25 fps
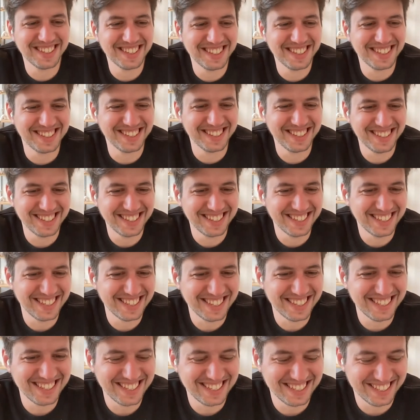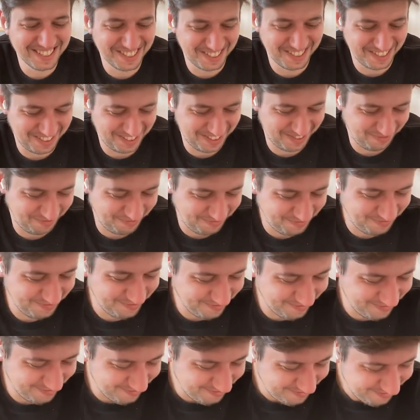
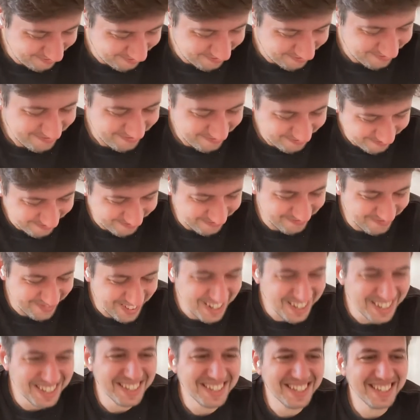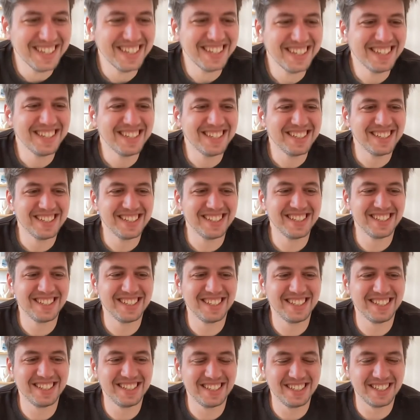
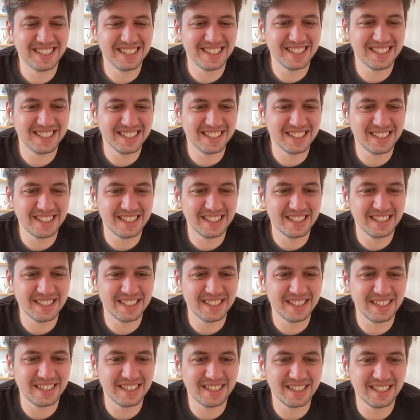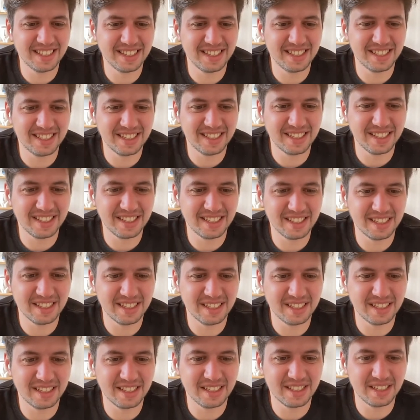
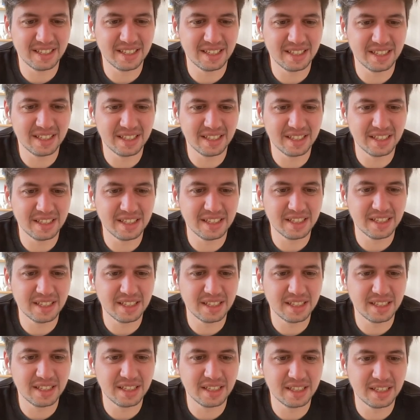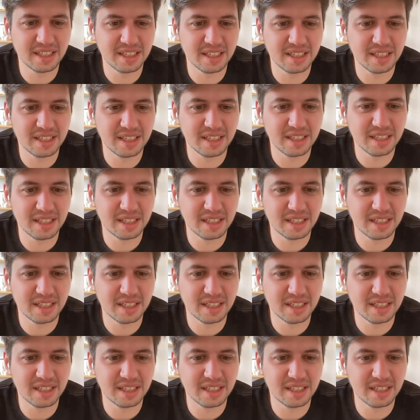This person isn't speaking.